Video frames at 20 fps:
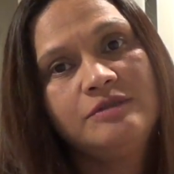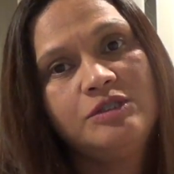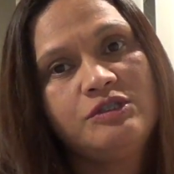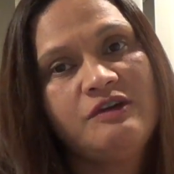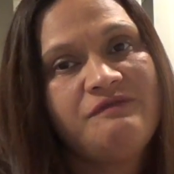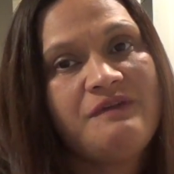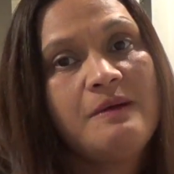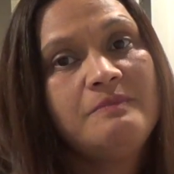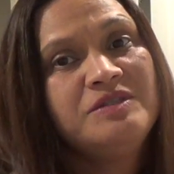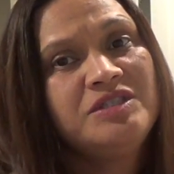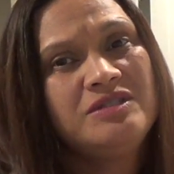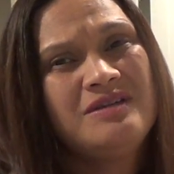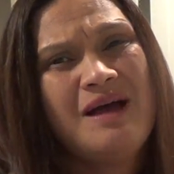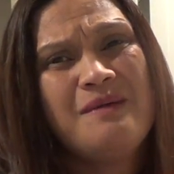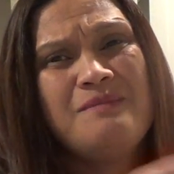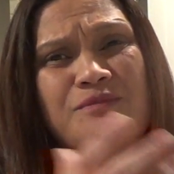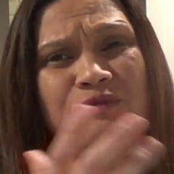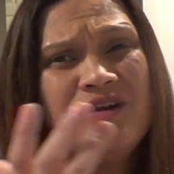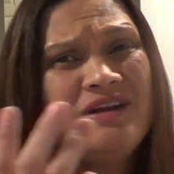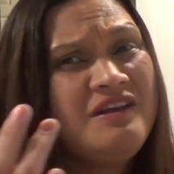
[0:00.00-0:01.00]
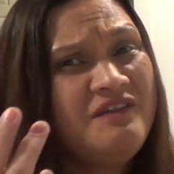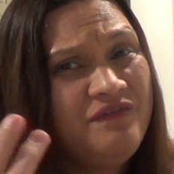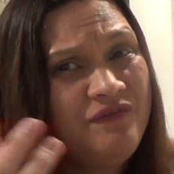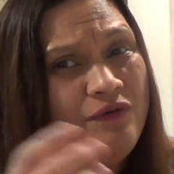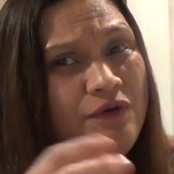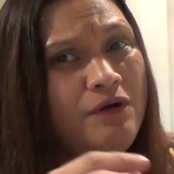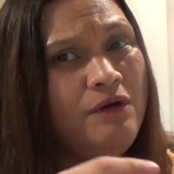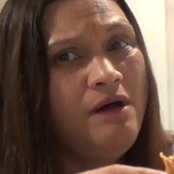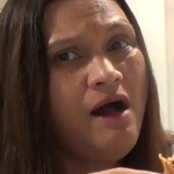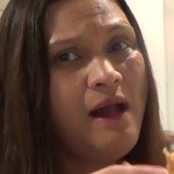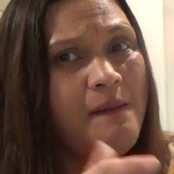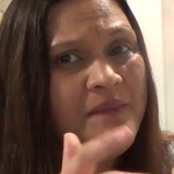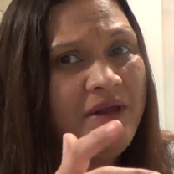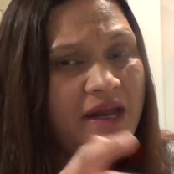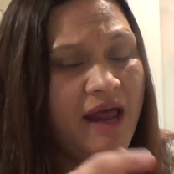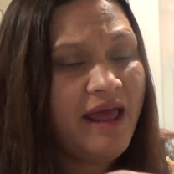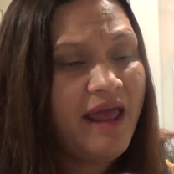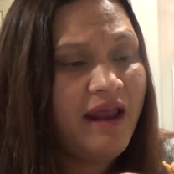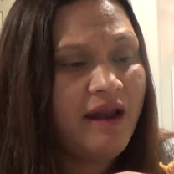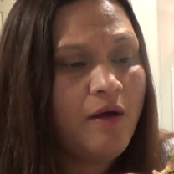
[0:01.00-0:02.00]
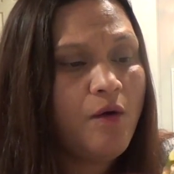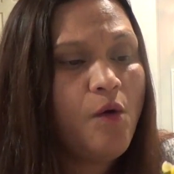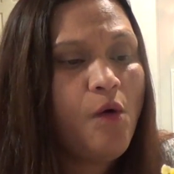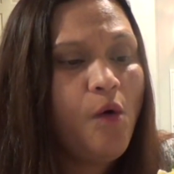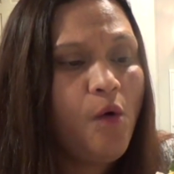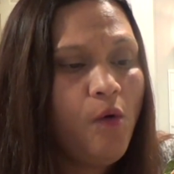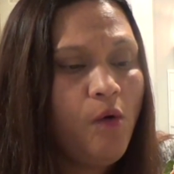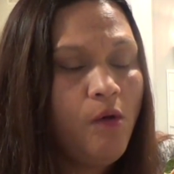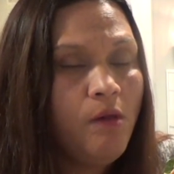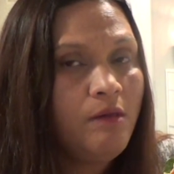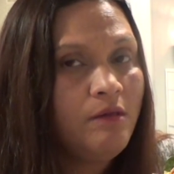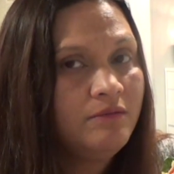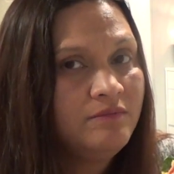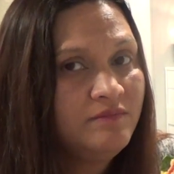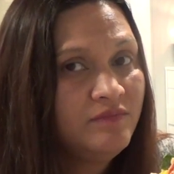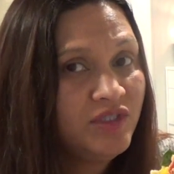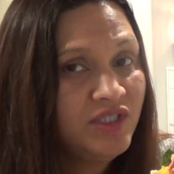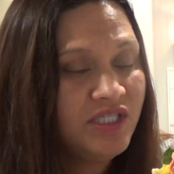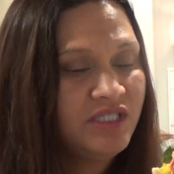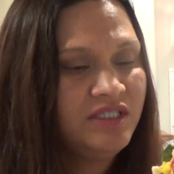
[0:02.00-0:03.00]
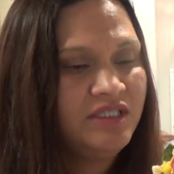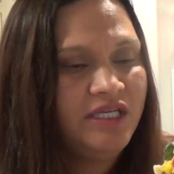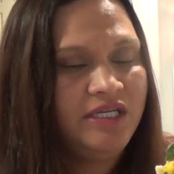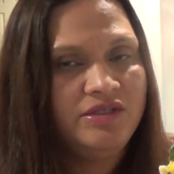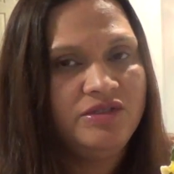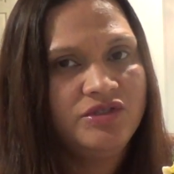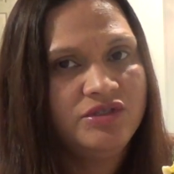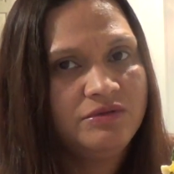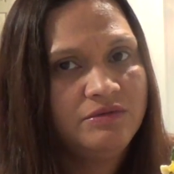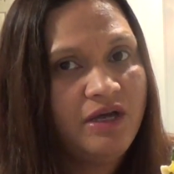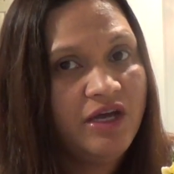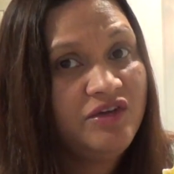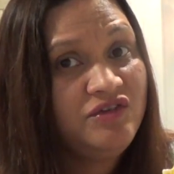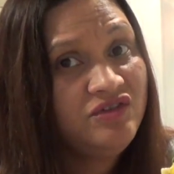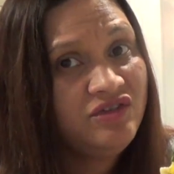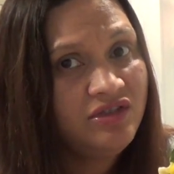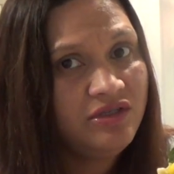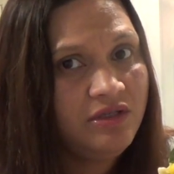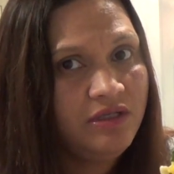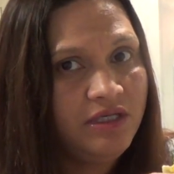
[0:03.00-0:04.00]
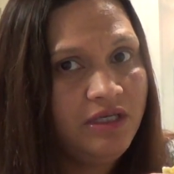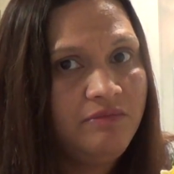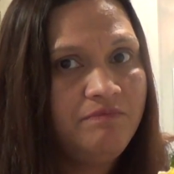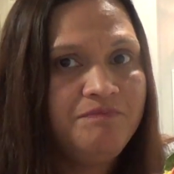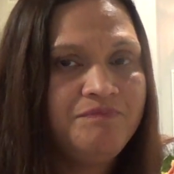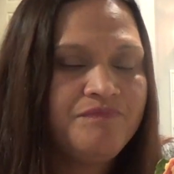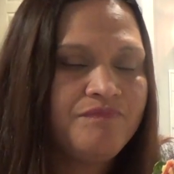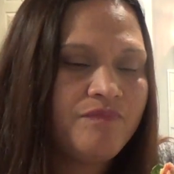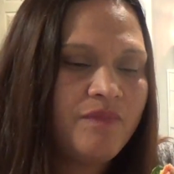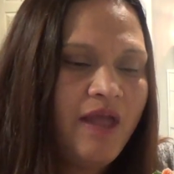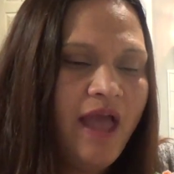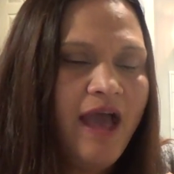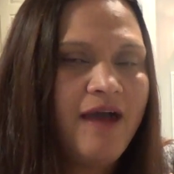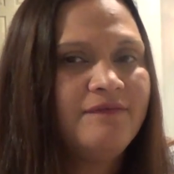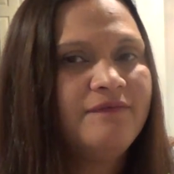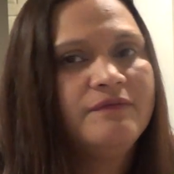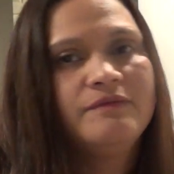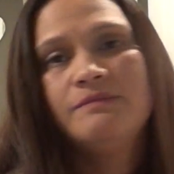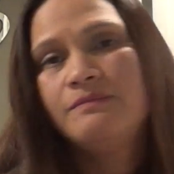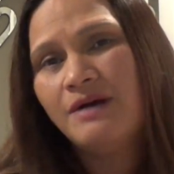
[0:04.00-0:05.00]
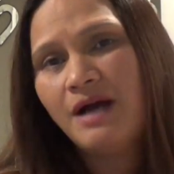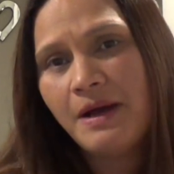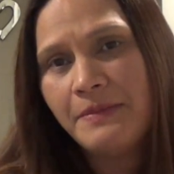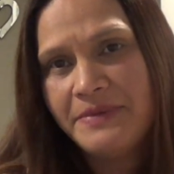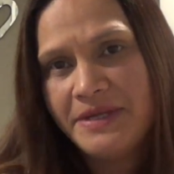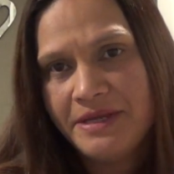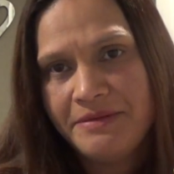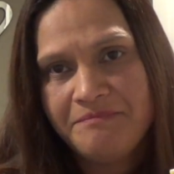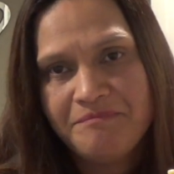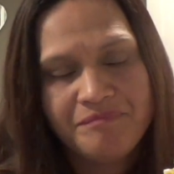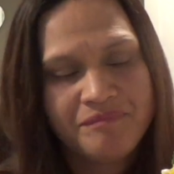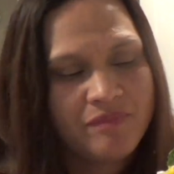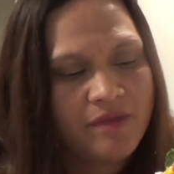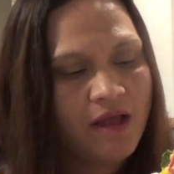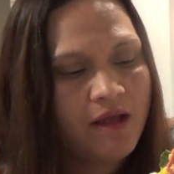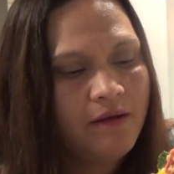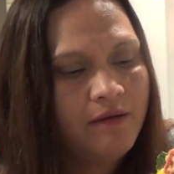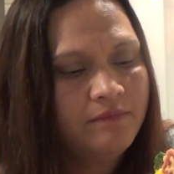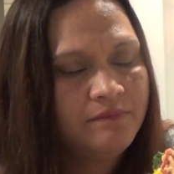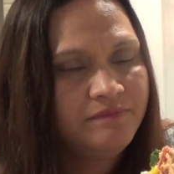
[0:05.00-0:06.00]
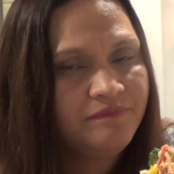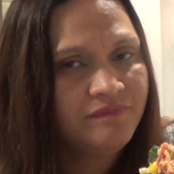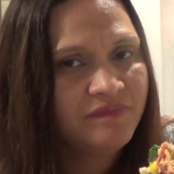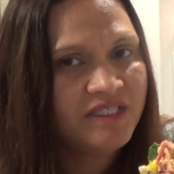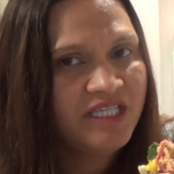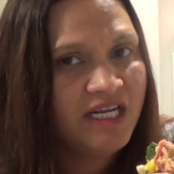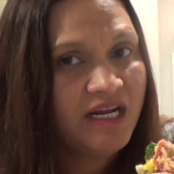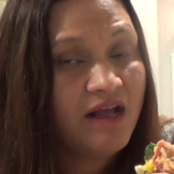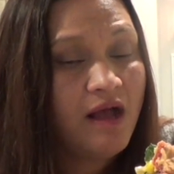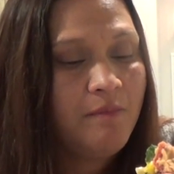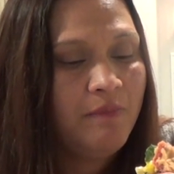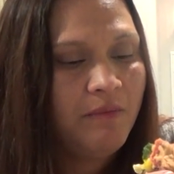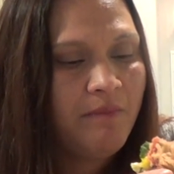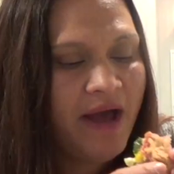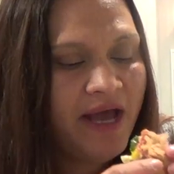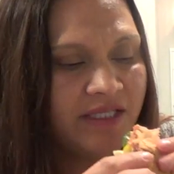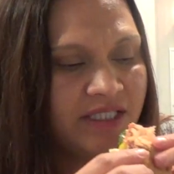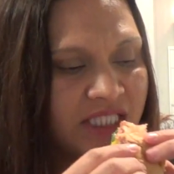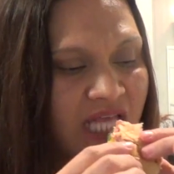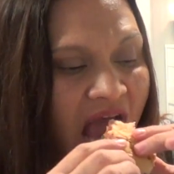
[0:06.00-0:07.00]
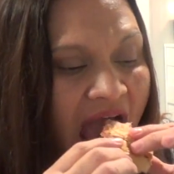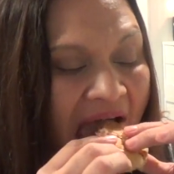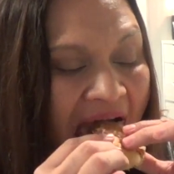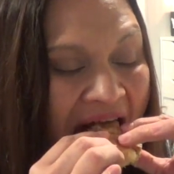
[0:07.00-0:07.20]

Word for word: So if I'm, I'm really full. I mean, I ate a whole six inch. I usually have hubby get a couple bites.